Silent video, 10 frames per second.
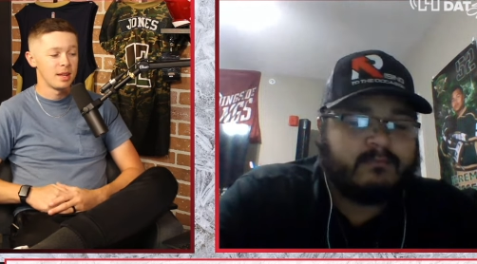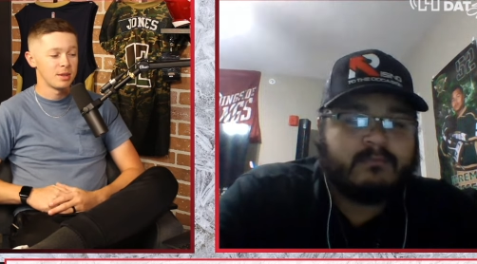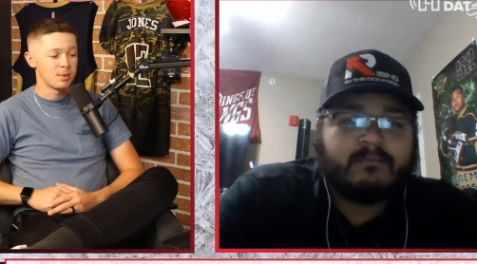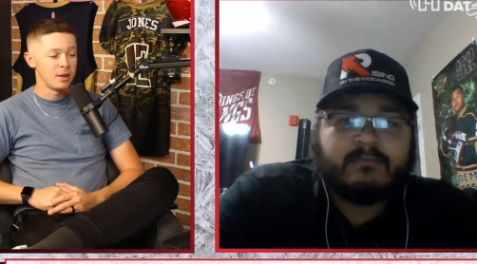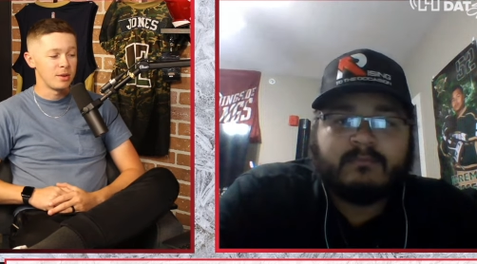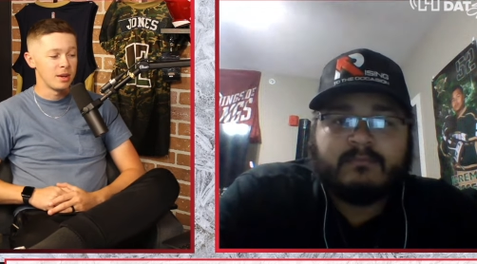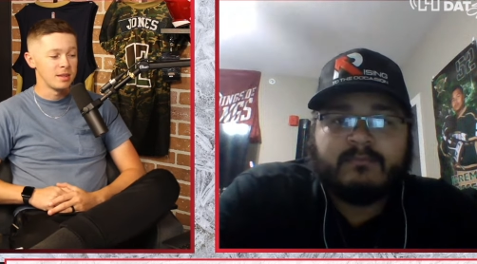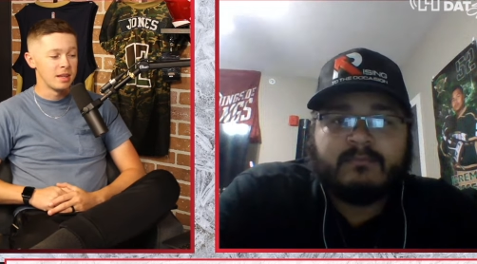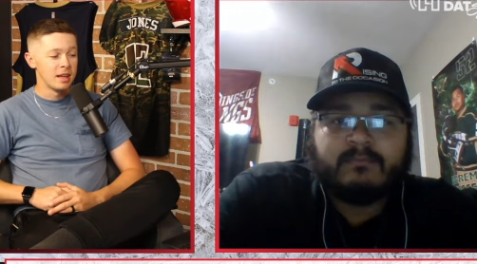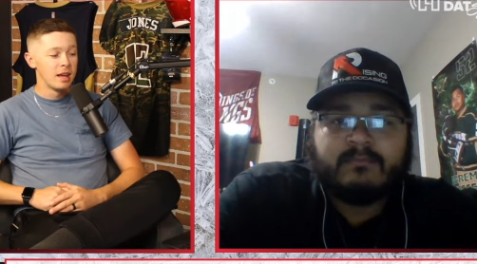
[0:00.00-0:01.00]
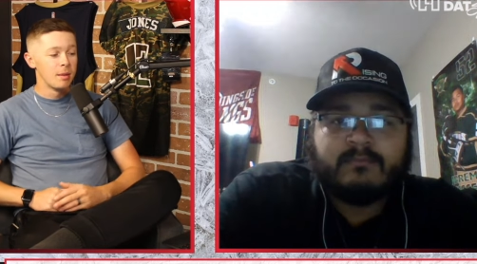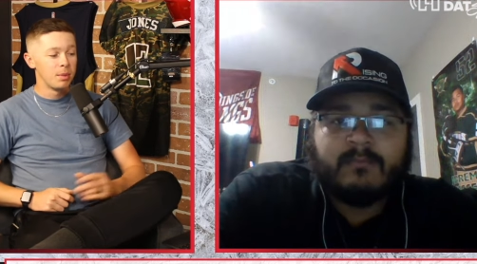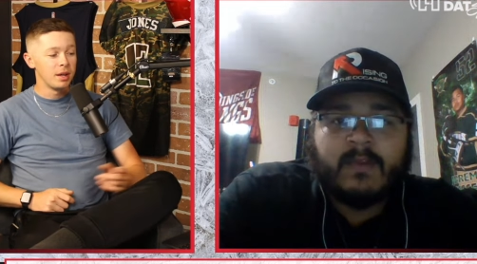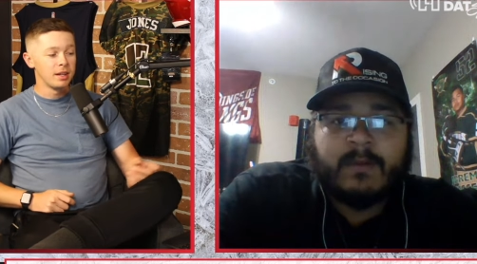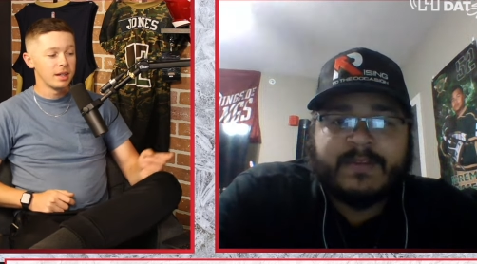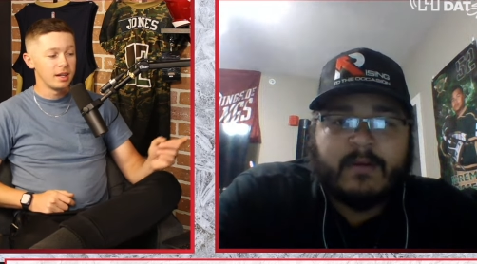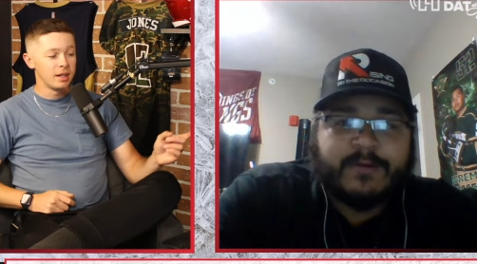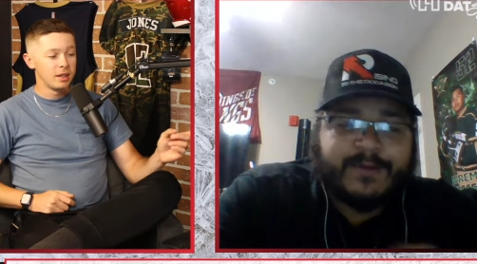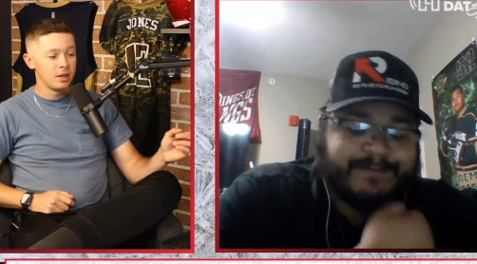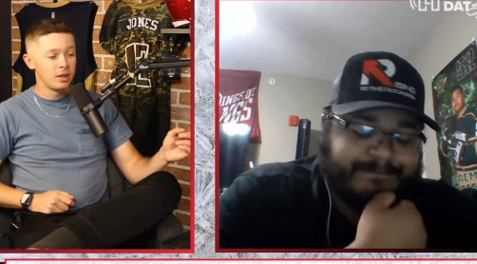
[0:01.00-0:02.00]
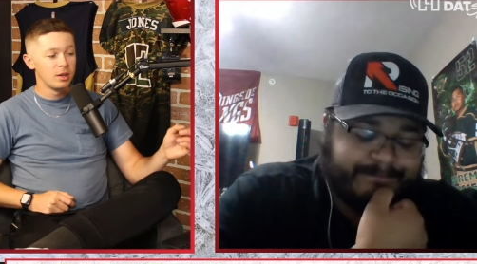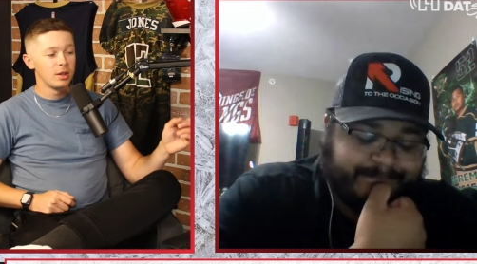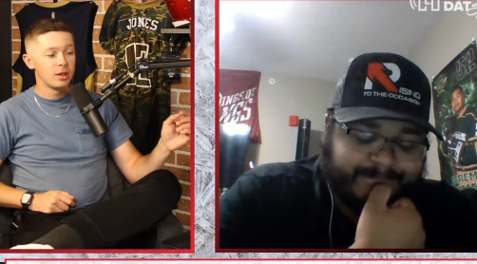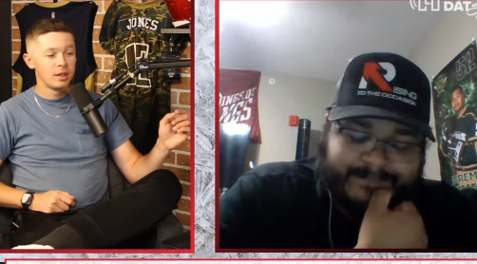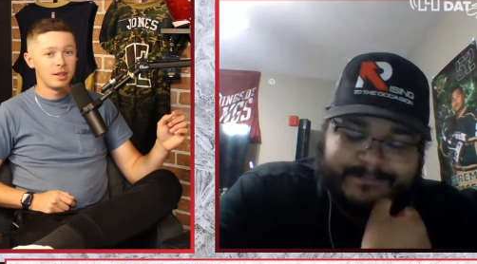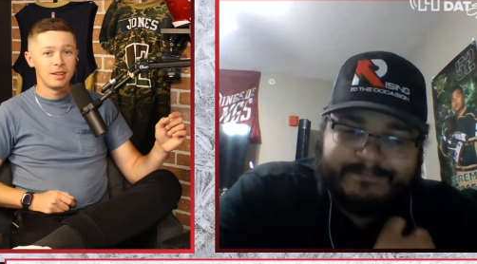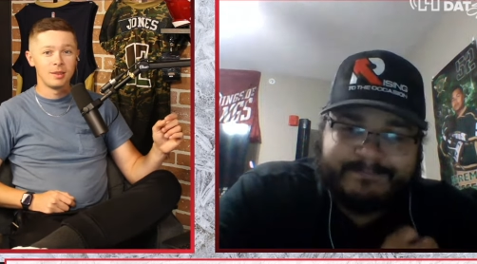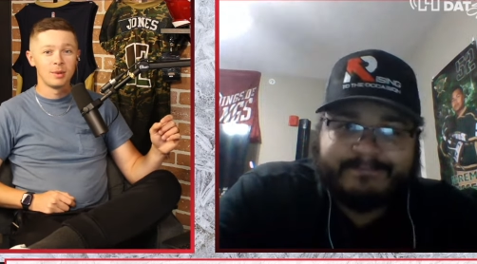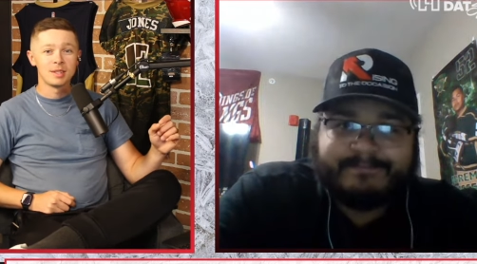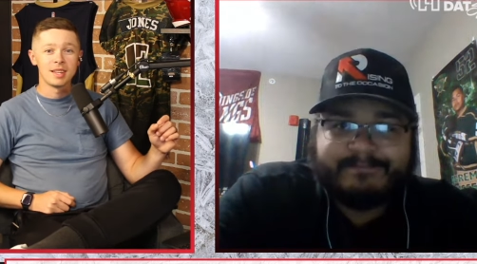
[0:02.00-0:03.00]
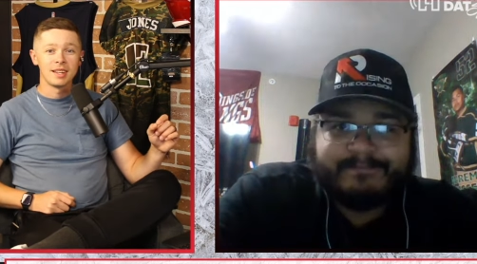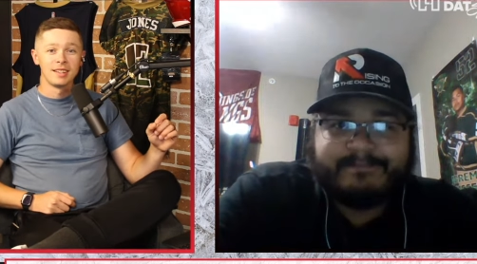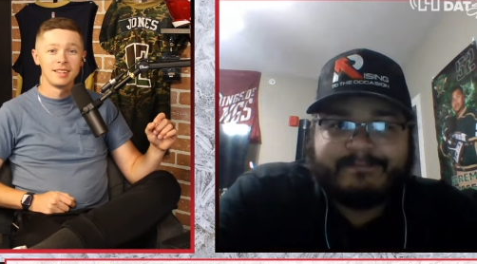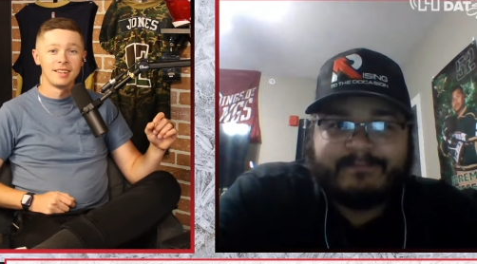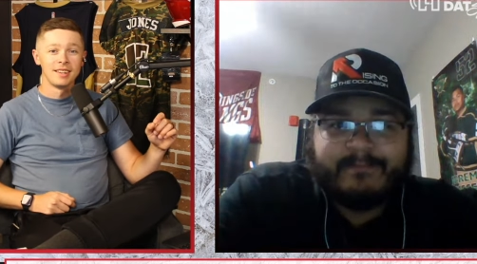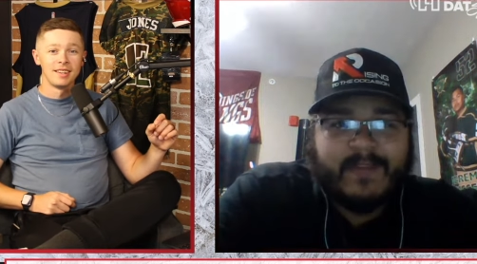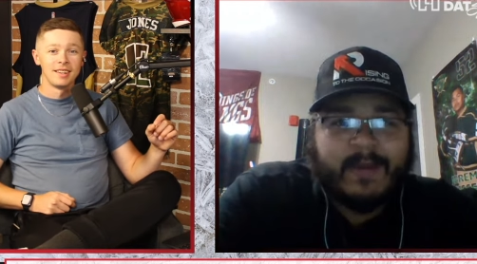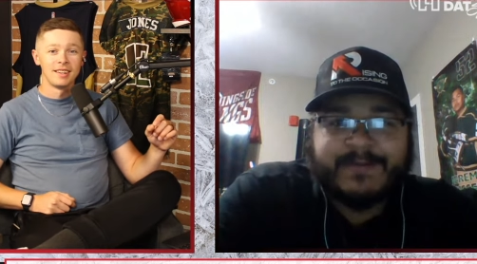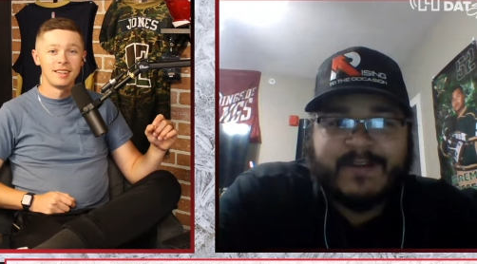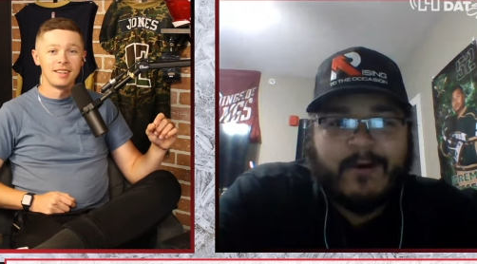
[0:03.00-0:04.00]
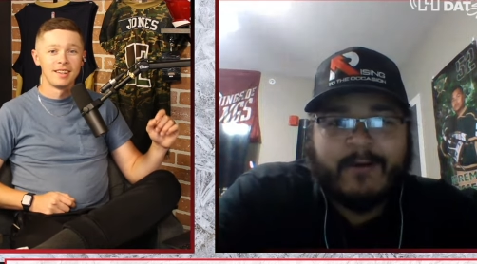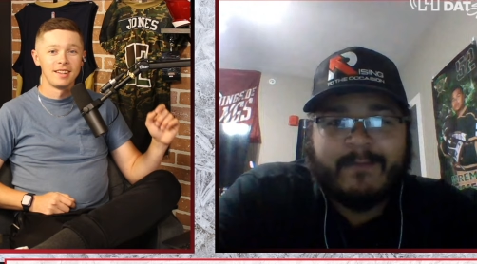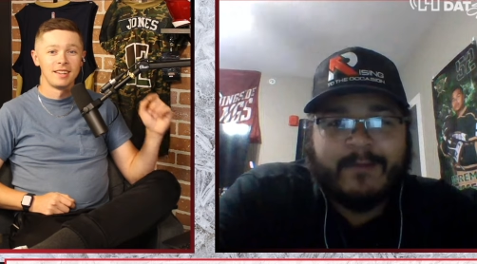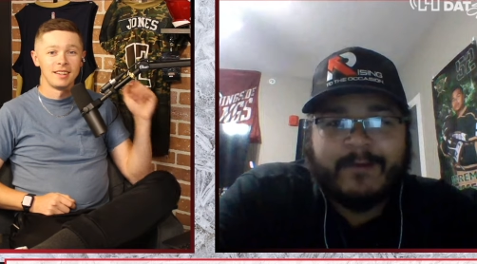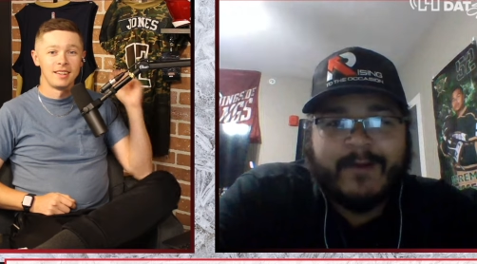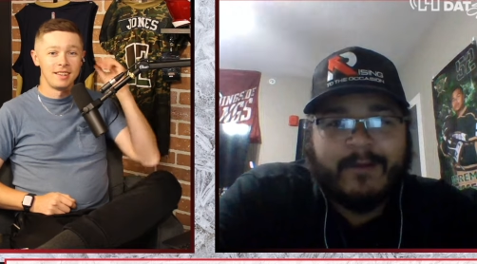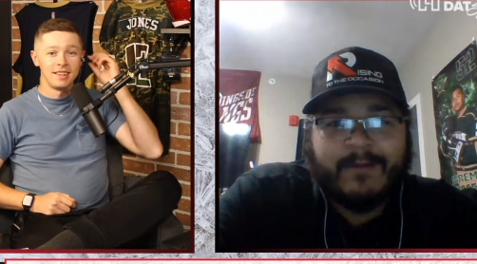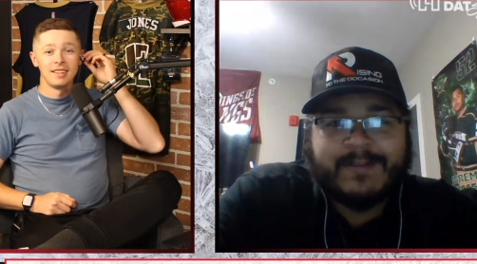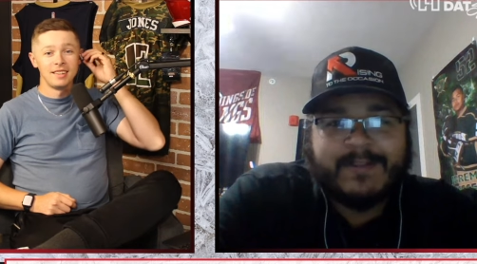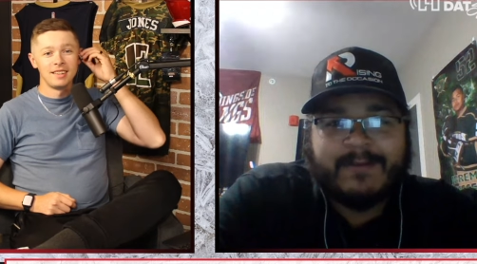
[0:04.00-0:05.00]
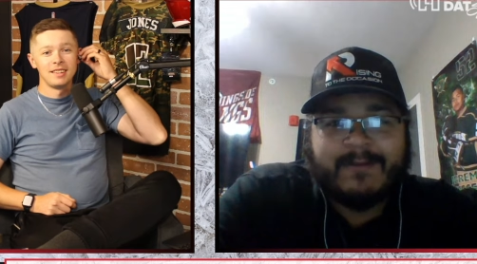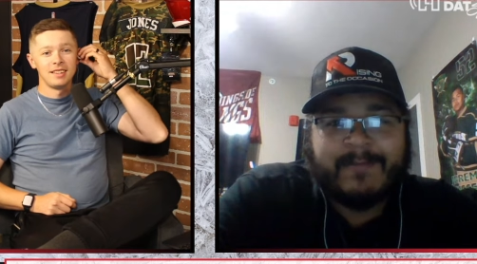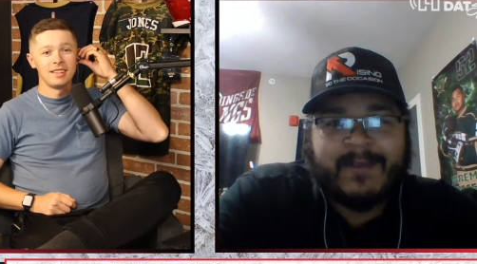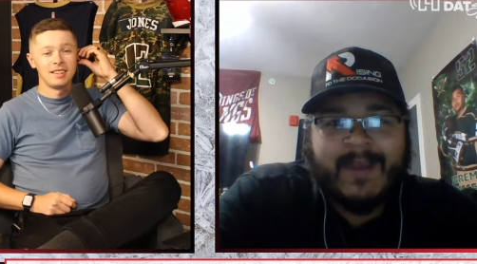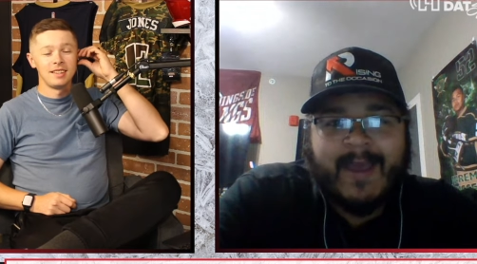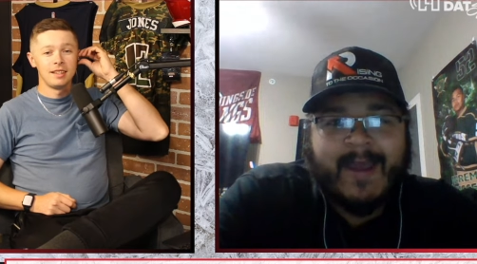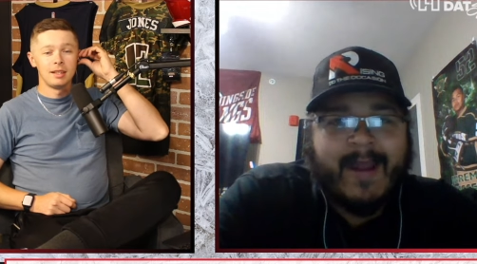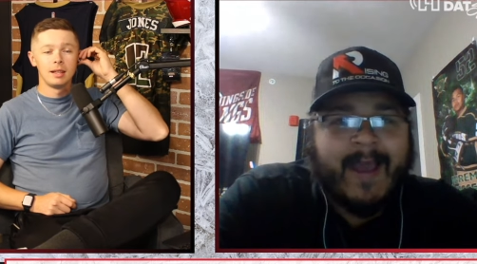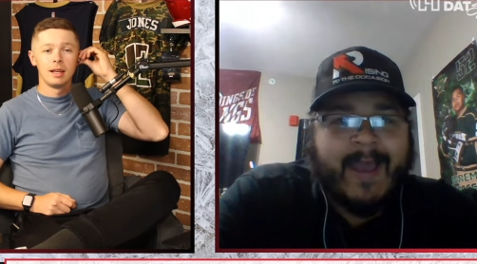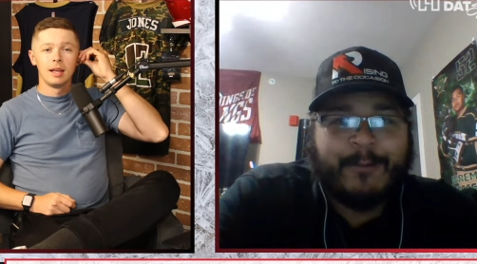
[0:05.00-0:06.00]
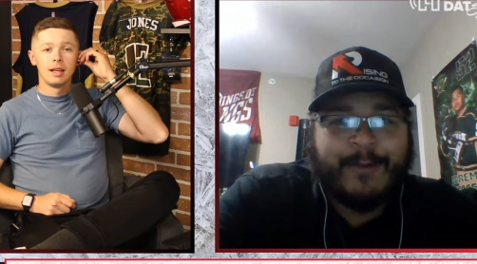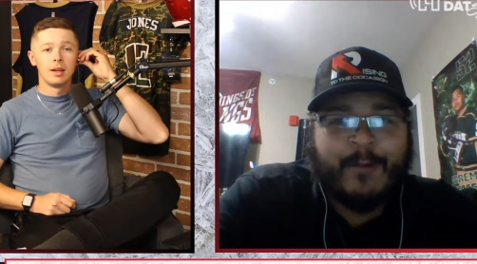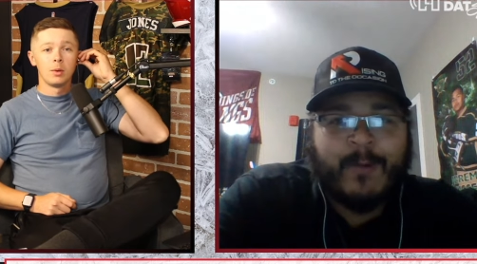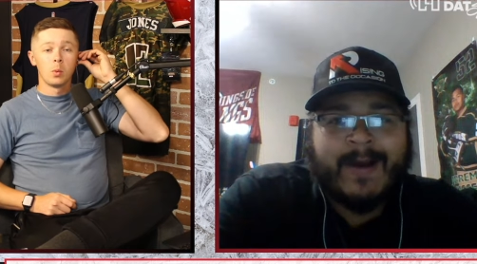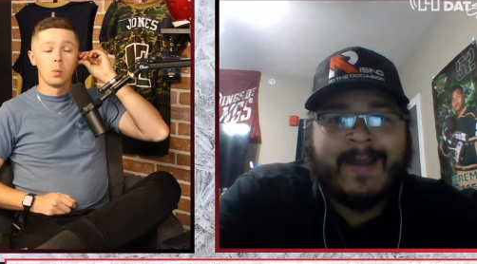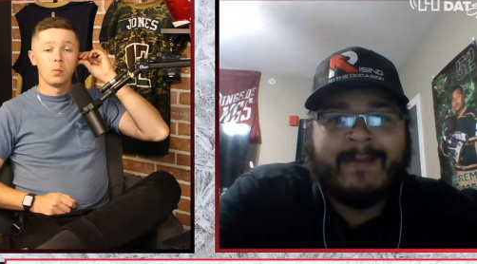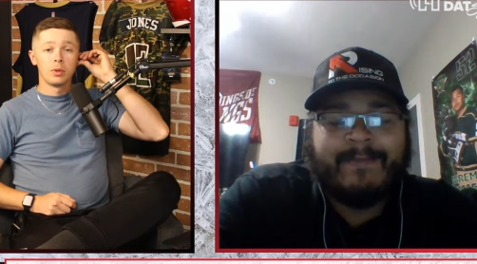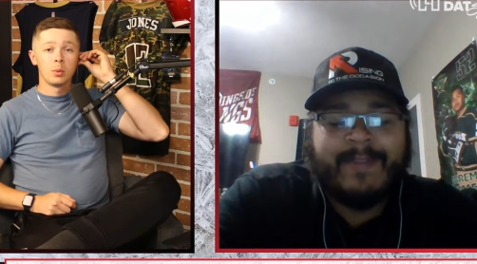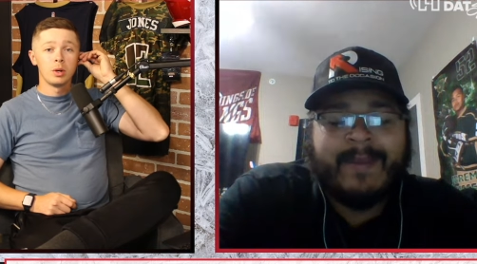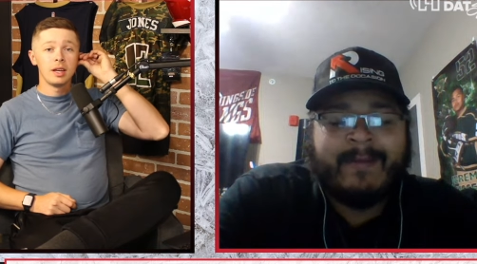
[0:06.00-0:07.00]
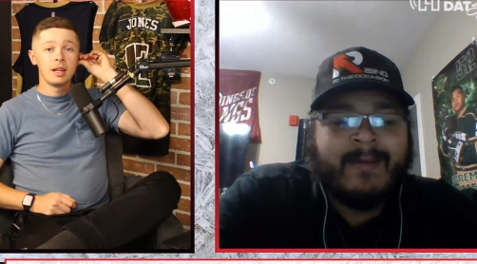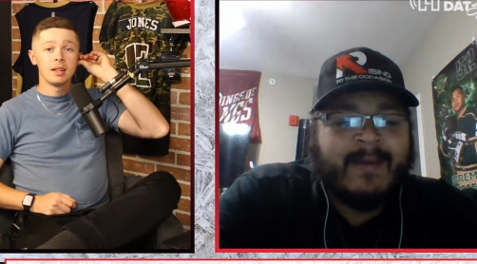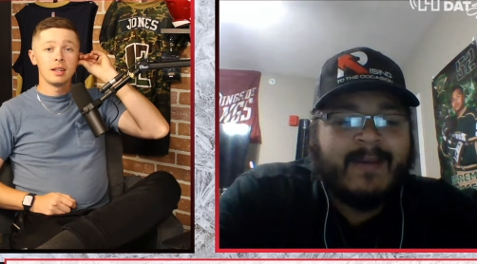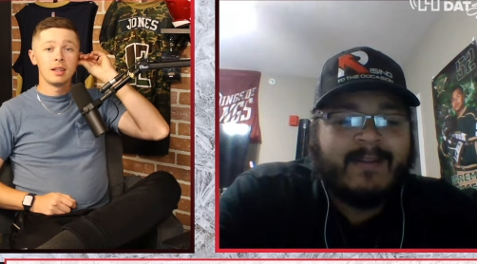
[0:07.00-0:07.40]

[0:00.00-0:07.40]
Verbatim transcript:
Speaker 1: that was pretty crazy. But that uh, what's that?
Speaker 2: That was hard for LSU. I mean, I, I don't know why. Well, like, and